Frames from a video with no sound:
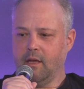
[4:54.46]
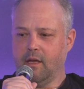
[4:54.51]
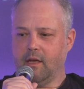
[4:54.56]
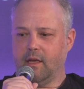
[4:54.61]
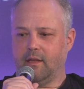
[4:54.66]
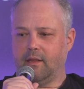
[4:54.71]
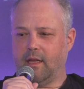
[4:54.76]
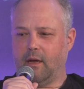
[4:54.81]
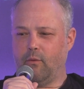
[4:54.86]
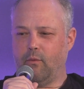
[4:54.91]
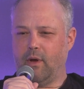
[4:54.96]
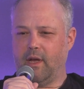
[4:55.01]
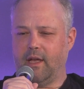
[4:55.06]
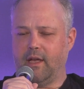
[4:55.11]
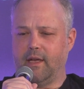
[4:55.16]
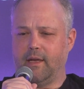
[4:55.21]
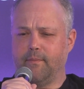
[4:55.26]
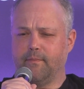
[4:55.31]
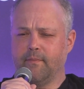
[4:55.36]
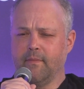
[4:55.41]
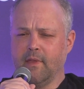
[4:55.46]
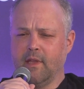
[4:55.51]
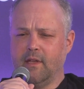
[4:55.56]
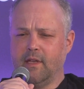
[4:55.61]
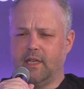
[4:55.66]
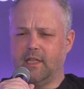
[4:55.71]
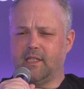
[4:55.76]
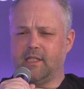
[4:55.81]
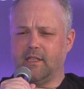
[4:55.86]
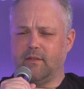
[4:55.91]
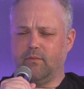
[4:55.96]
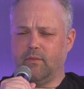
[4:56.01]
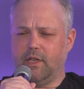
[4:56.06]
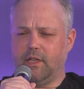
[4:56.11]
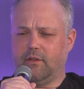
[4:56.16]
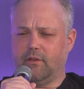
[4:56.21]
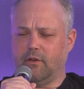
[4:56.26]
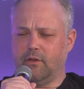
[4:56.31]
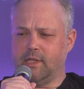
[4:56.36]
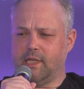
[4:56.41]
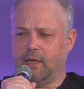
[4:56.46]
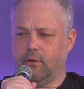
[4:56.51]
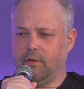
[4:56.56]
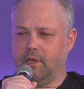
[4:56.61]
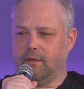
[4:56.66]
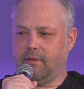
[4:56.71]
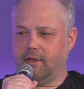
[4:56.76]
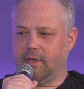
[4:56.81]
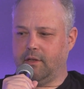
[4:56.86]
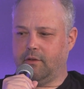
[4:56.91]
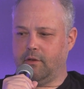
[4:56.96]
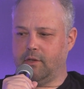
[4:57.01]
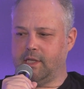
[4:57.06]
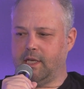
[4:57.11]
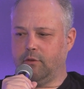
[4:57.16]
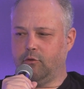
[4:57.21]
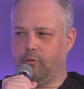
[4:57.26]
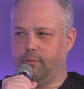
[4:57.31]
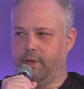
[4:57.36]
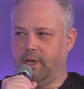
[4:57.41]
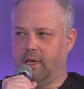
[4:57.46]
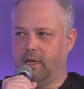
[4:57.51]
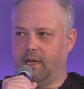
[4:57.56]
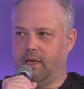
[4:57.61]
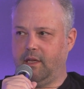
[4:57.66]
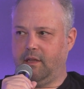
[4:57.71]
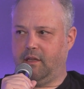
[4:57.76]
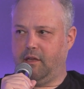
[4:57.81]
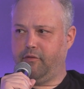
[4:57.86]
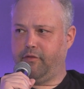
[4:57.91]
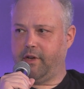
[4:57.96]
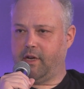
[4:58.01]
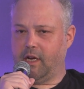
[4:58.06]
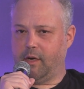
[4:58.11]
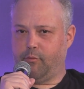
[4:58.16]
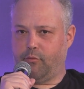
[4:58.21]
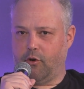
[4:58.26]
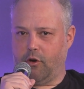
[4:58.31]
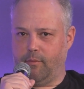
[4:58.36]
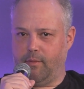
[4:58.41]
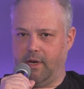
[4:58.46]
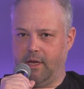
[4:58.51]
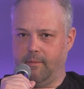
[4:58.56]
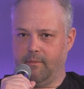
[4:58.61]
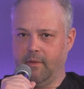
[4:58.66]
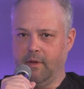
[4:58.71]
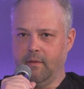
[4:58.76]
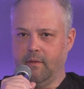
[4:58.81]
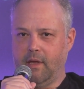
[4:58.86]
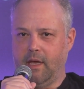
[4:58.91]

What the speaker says: Now, it turns out to be a difficult problem,